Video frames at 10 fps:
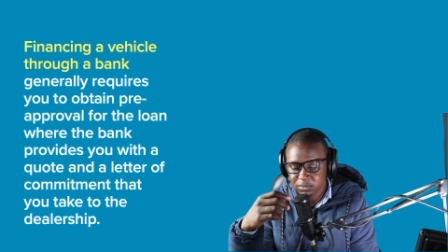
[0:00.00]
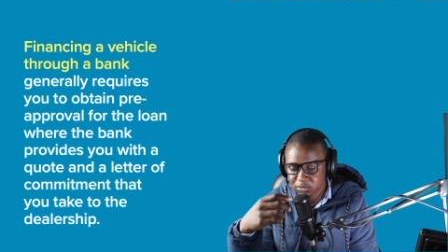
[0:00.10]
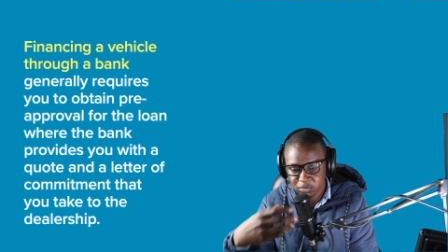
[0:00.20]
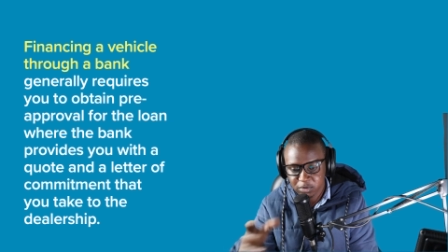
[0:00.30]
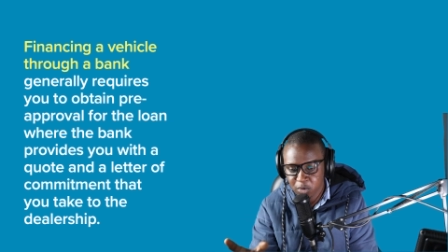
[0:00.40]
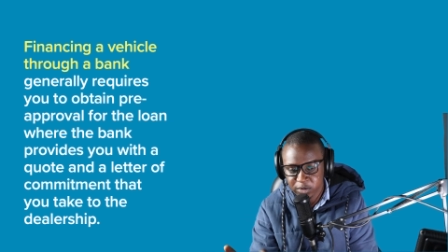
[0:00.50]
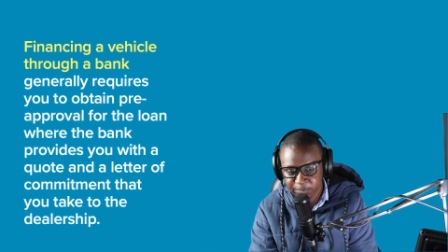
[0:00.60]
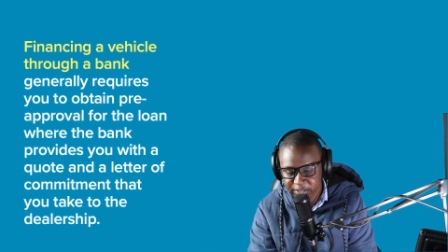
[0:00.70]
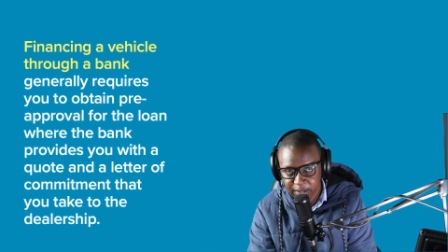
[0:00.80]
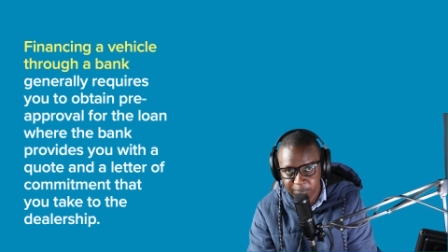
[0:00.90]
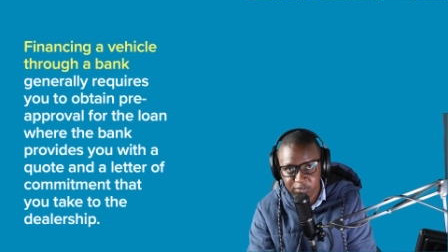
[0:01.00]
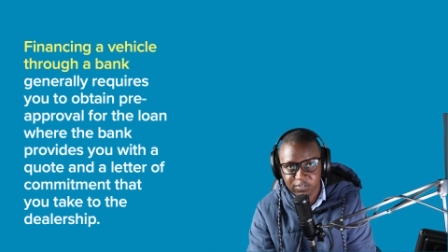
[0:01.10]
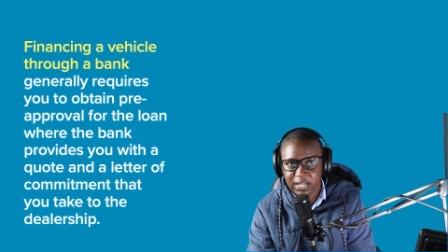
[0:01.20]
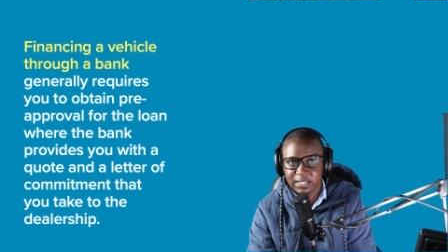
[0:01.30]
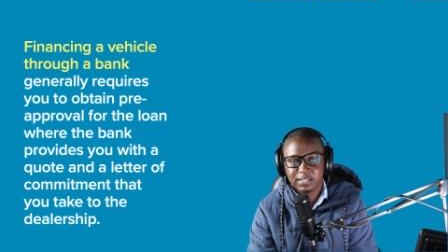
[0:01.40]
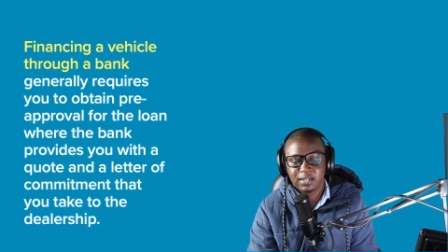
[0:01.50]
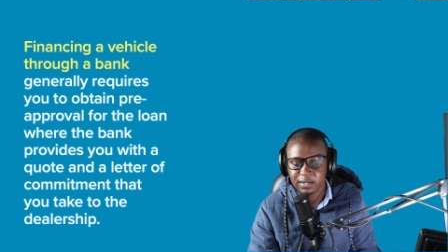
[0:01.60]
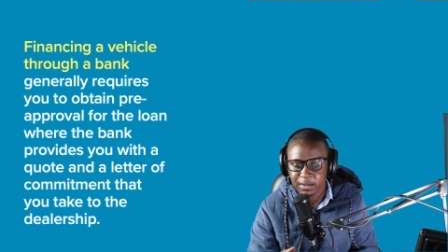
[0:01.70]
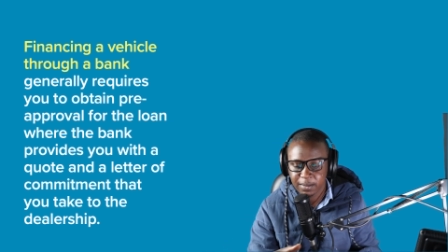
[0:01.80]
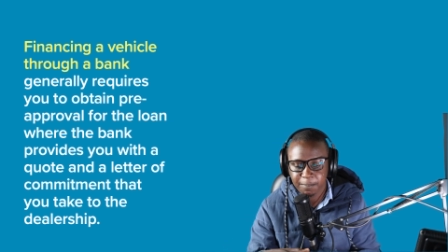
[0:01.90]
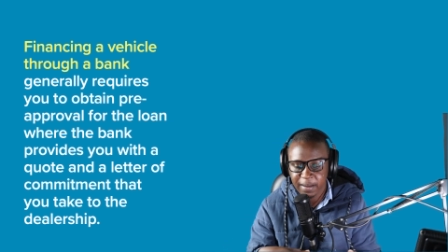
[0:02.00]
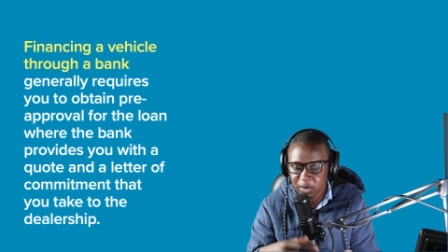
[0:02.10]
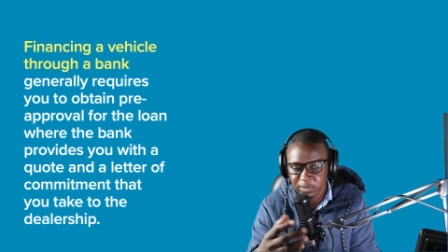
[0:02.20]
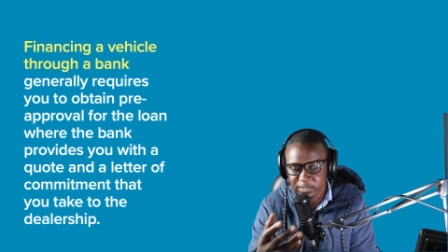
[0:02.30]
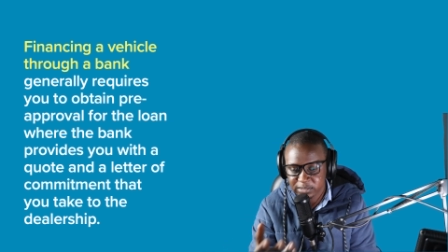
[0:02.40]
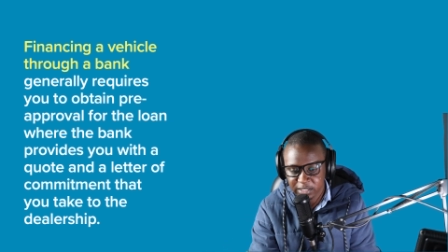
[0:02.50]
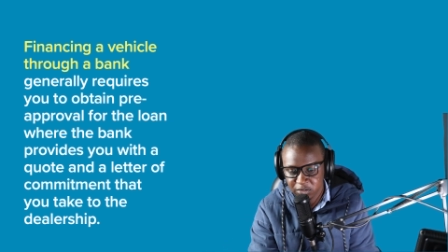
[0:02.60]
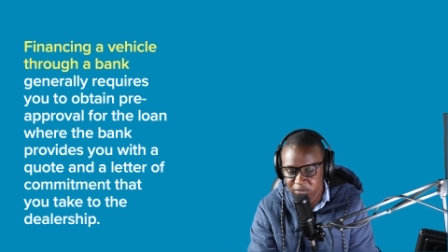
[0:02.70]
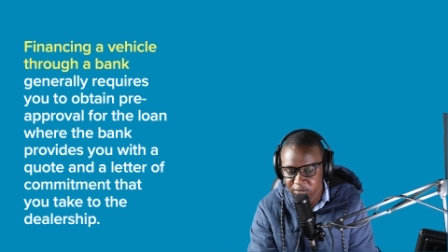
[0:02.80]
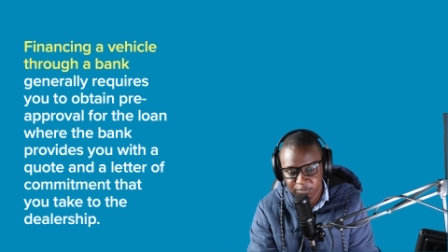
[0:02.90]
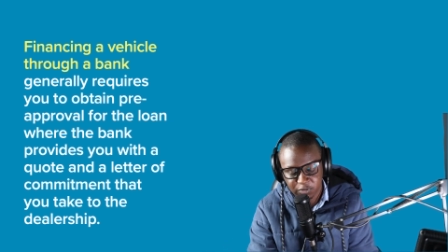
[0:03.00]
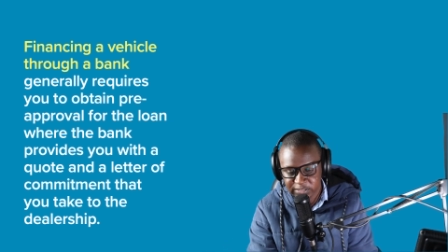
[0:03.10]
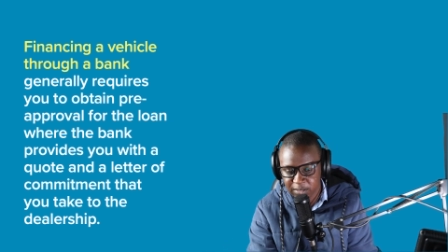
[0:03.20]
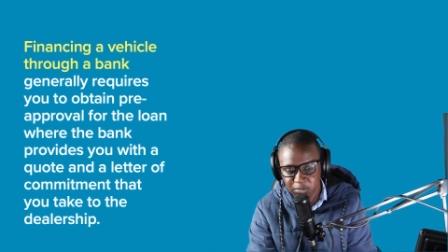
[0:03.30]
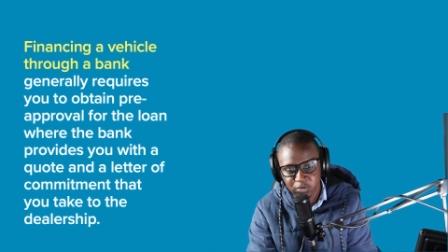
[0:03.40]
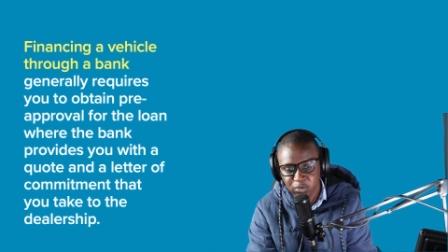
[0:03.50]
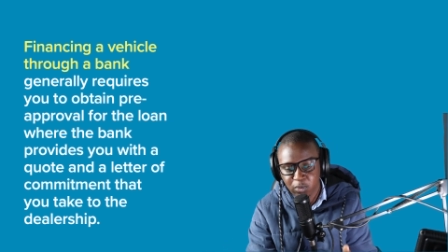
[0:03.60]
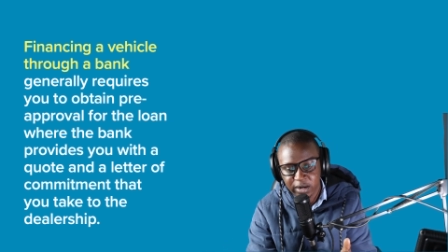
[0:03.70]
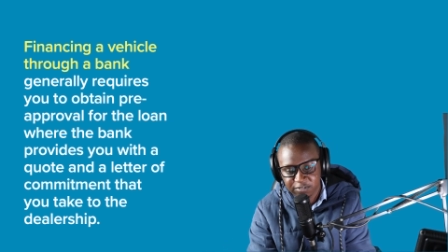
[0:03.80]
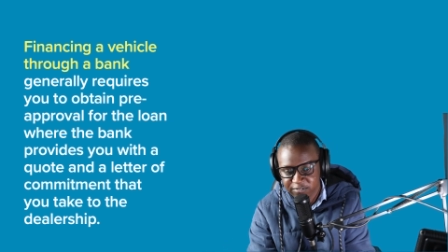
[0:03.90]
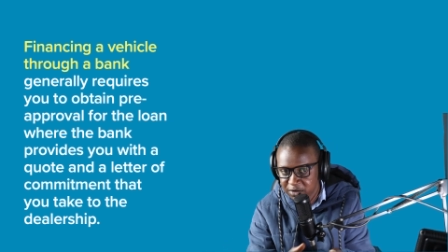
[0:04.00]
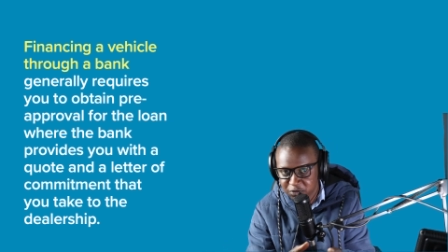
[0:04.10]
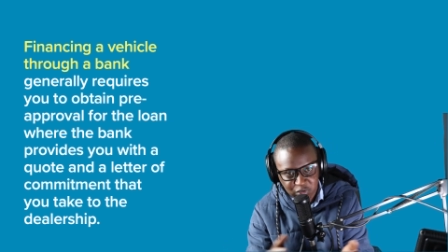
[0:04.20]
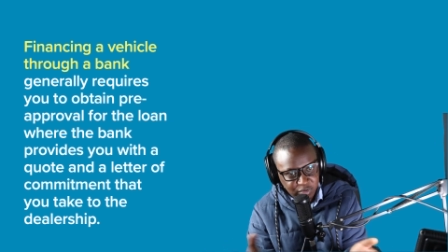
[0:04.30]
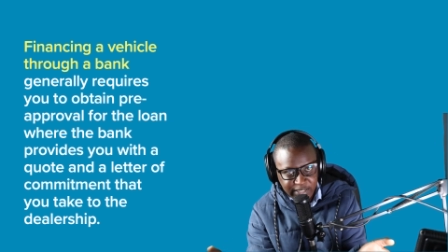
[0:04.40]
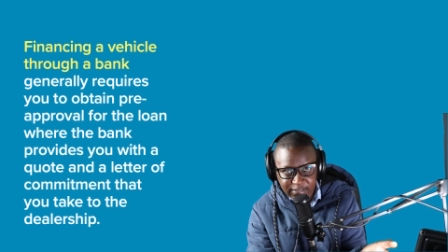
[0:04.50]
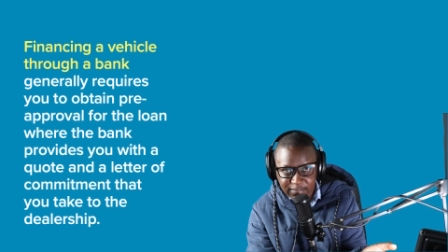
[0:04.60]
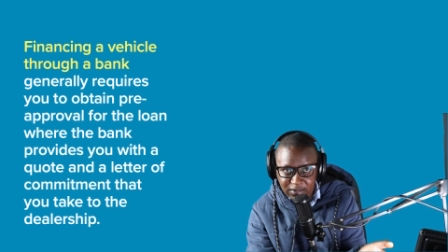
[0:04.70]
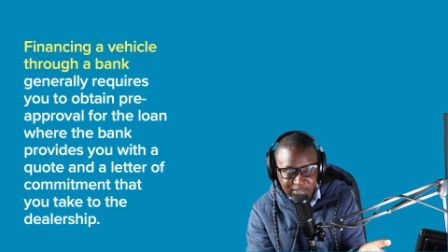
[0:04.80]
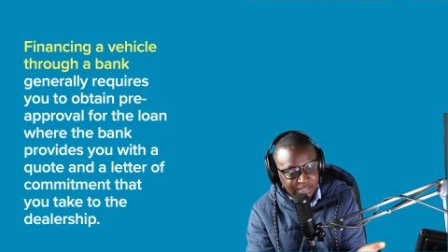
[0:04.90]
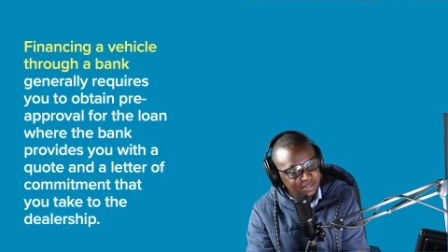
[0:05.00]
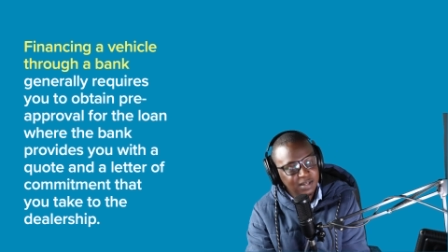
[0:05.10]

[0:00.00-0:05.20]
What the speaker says: do your own pre-approval, and then the bank will tell you, for example, you qualify for 200,000,